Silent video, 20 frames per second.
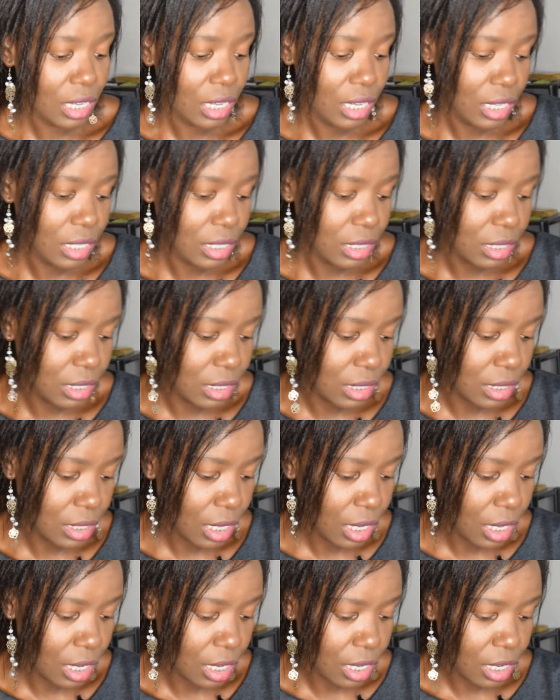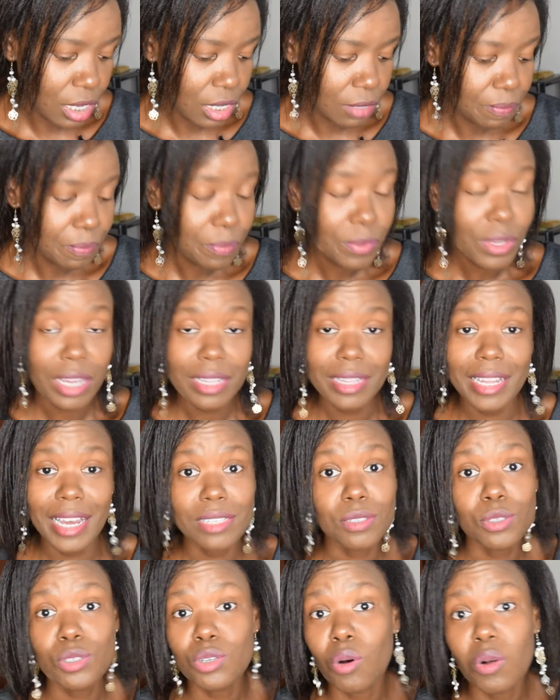is, there are
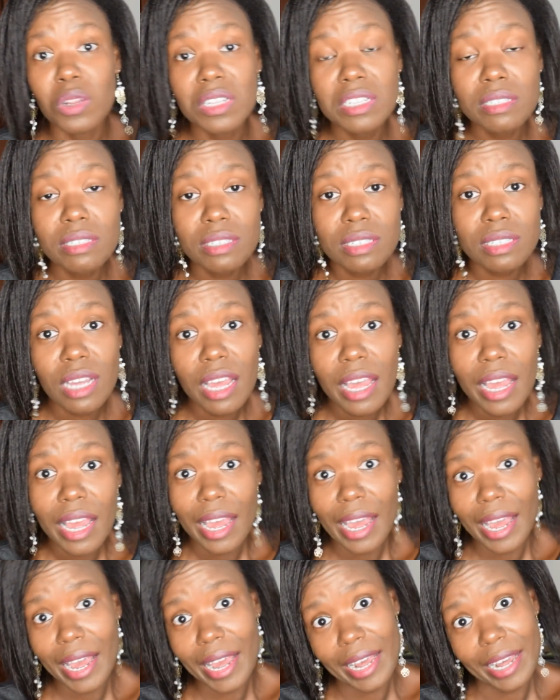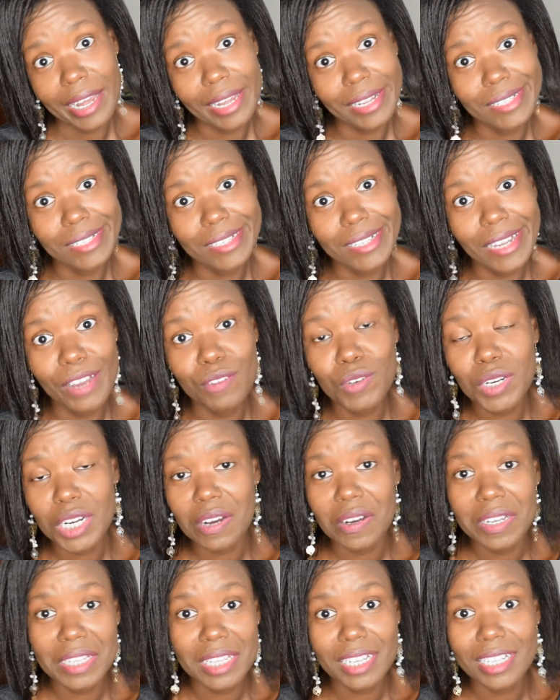stalls, and every now
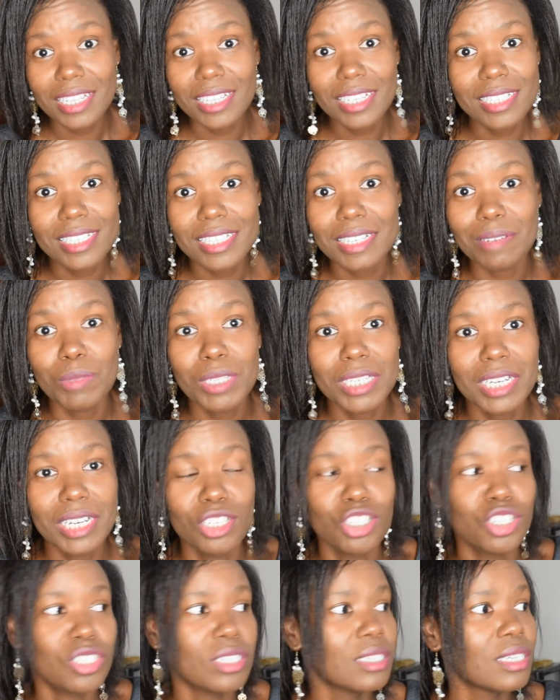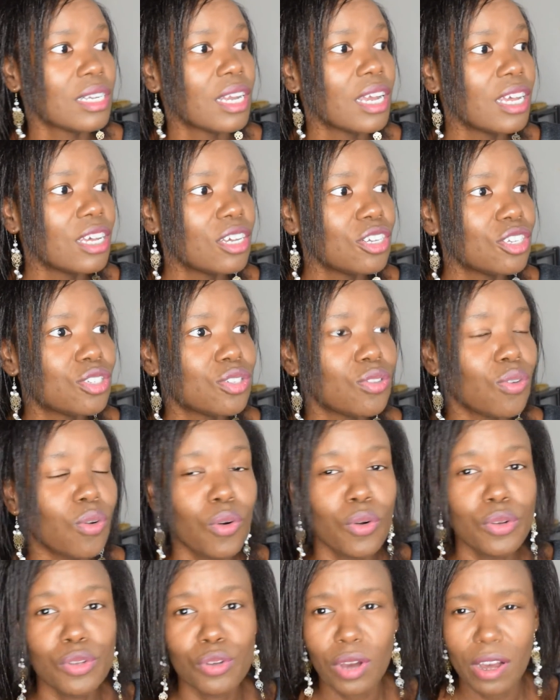and then there's temptation. So
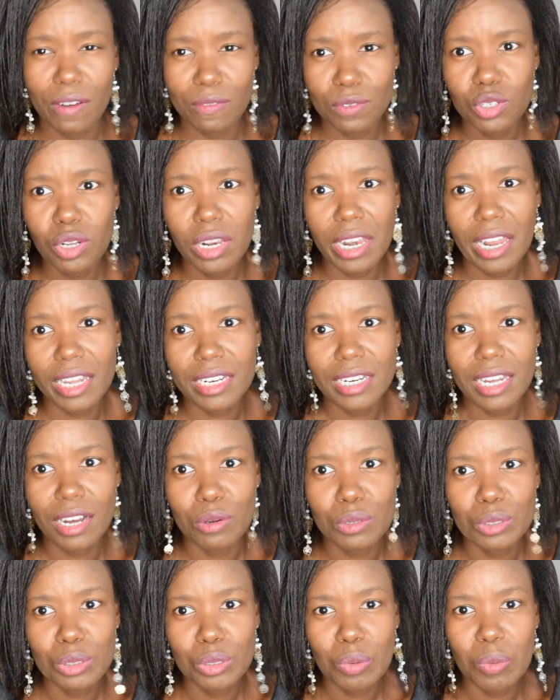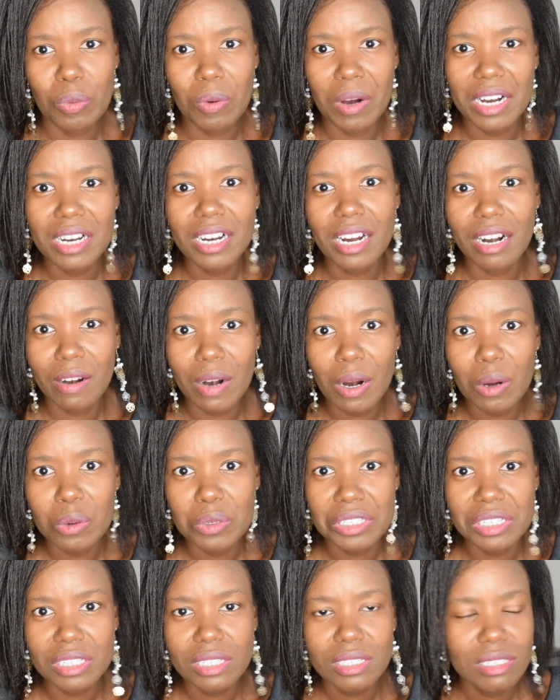you have to learn how to work
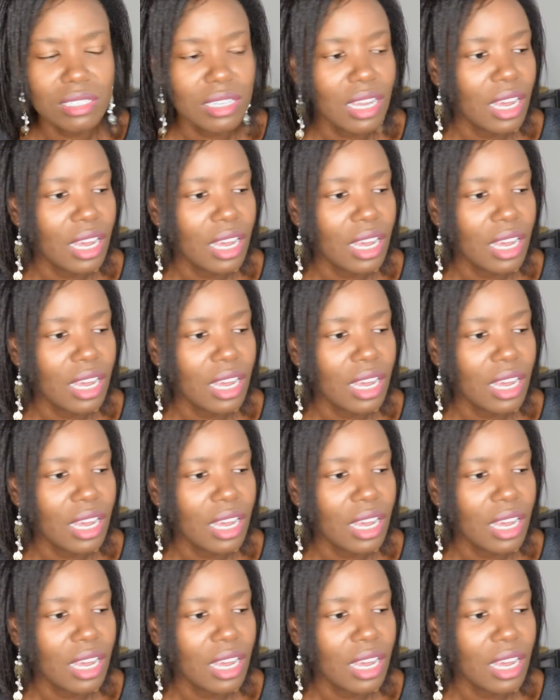around it.